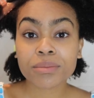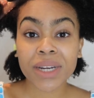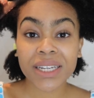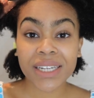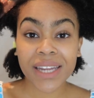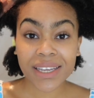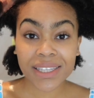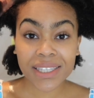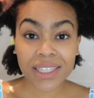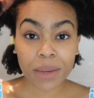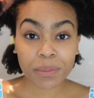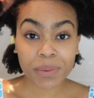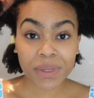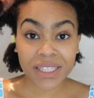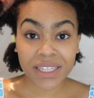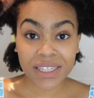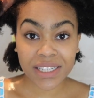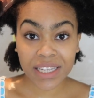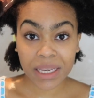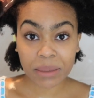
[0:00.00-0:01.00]
My next step
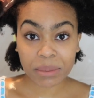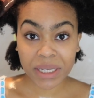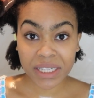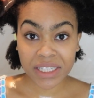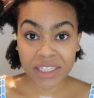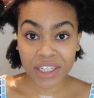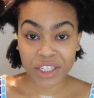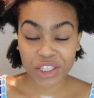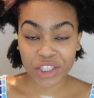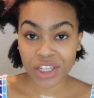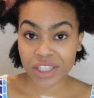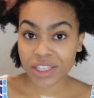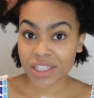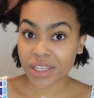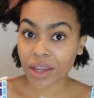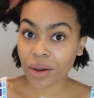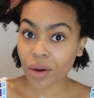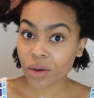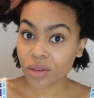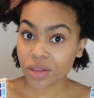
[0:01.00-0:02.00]
is to deep condition.
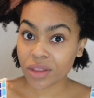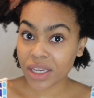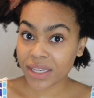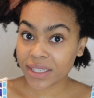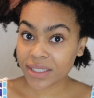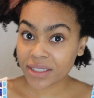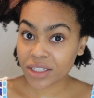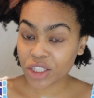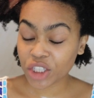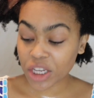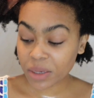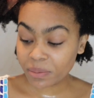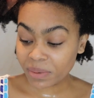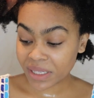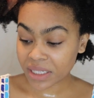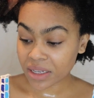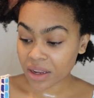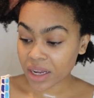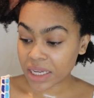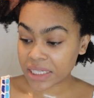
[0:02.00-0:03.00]
So on this cheaper
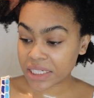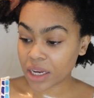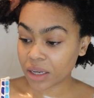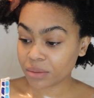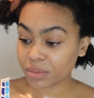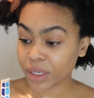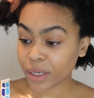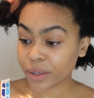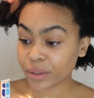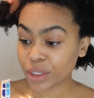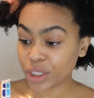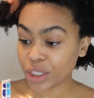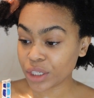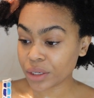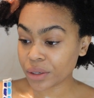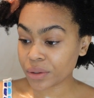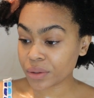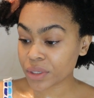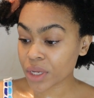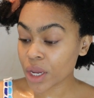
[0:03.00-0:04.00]
side, I'm going to
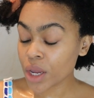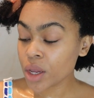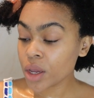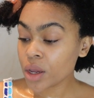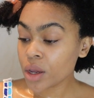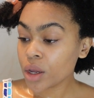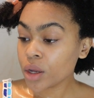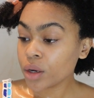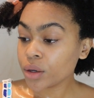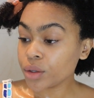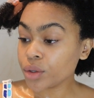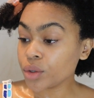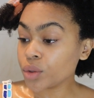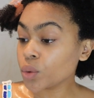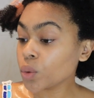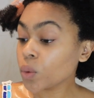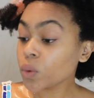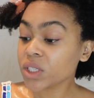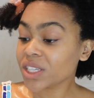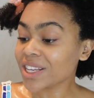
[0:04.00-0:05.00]
use
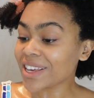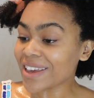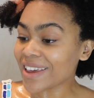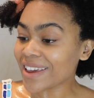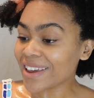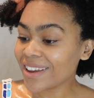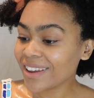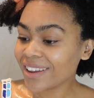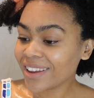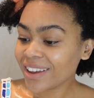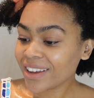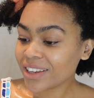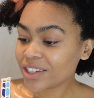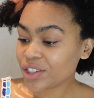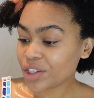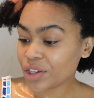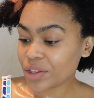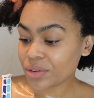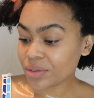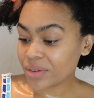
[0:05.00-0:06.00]
Naughty
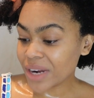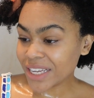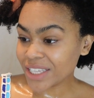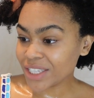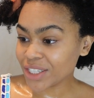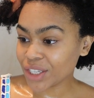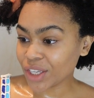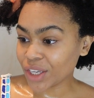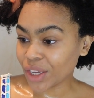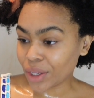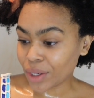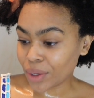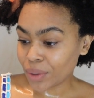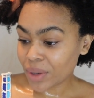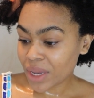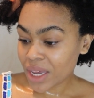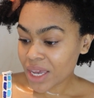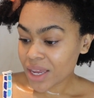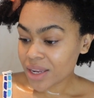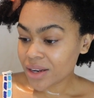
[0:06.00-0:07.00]
to the
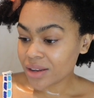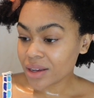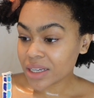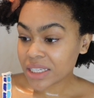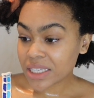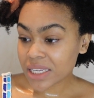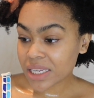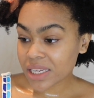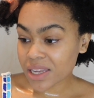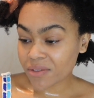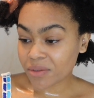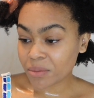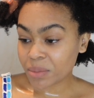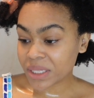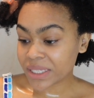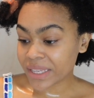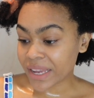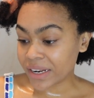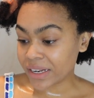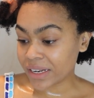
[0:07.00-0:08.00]
Rescue
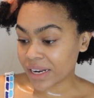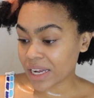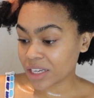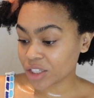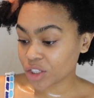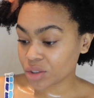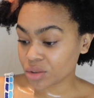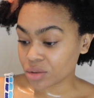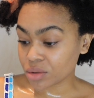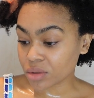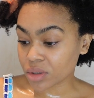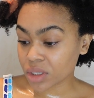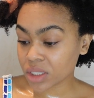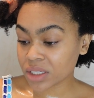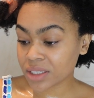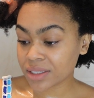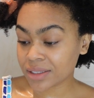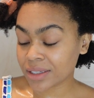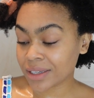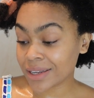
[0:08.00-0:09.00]
97% Natural
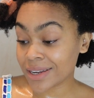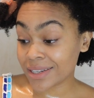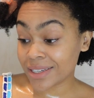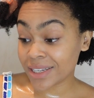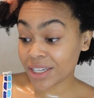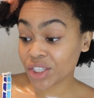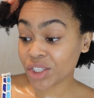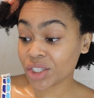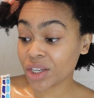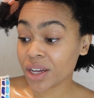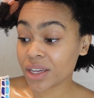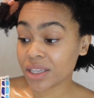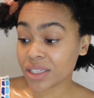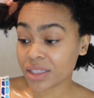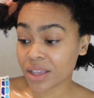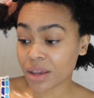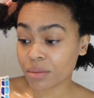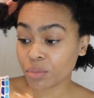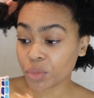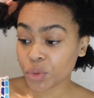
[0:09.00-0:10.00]
Conditioner. It's
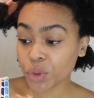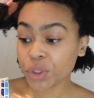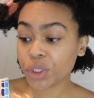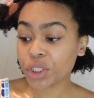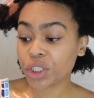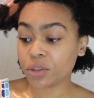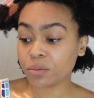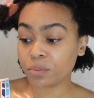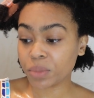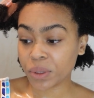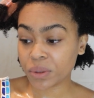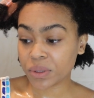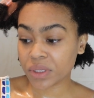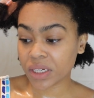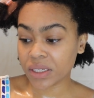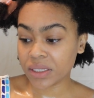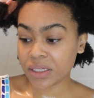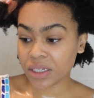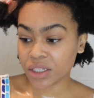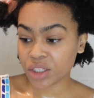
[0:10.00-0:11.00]
their moisture boost
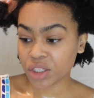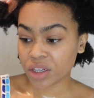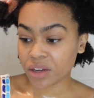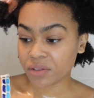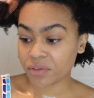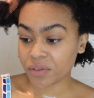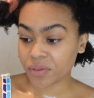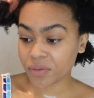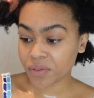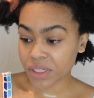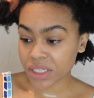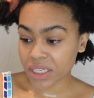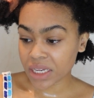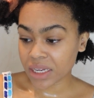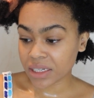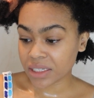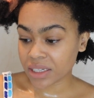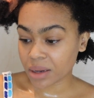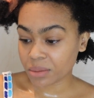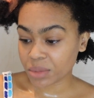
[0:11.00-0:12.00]
conditioner for frizzy
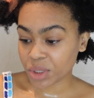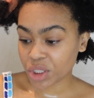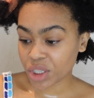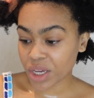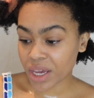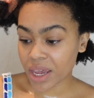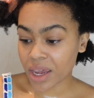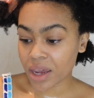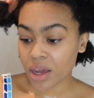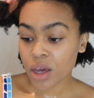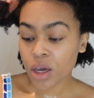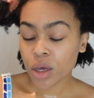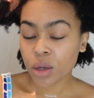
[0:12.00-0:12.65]
and damaged hair